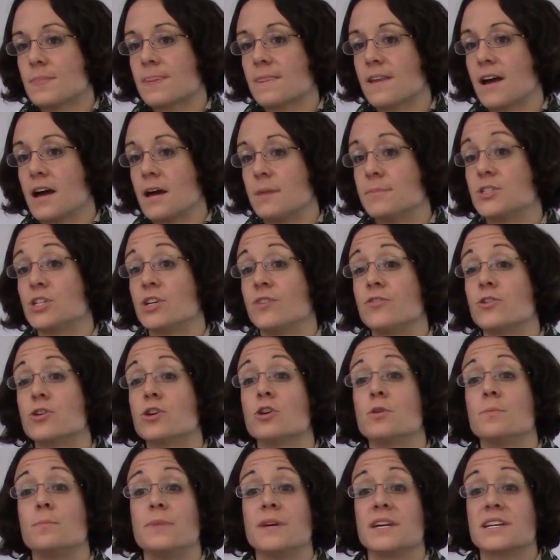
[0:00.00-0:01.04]
Um, so if
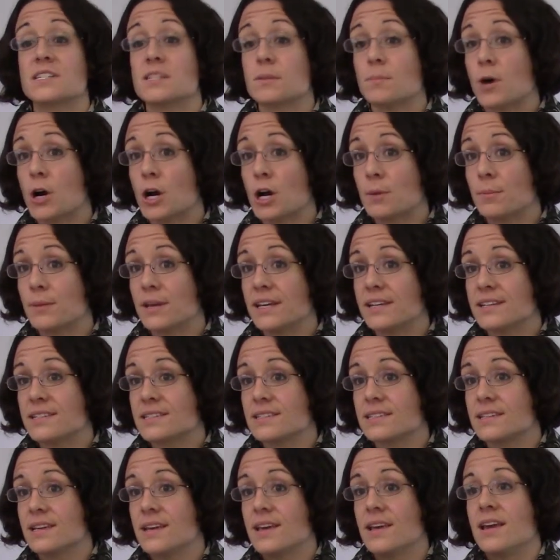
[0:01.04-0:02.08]
you're a big
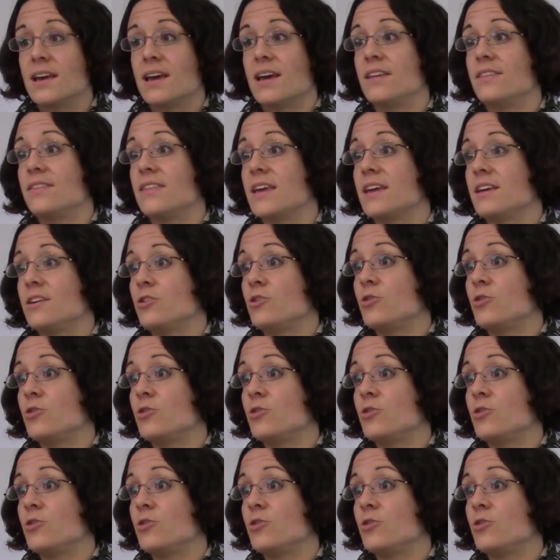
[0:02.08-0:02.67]
department and they,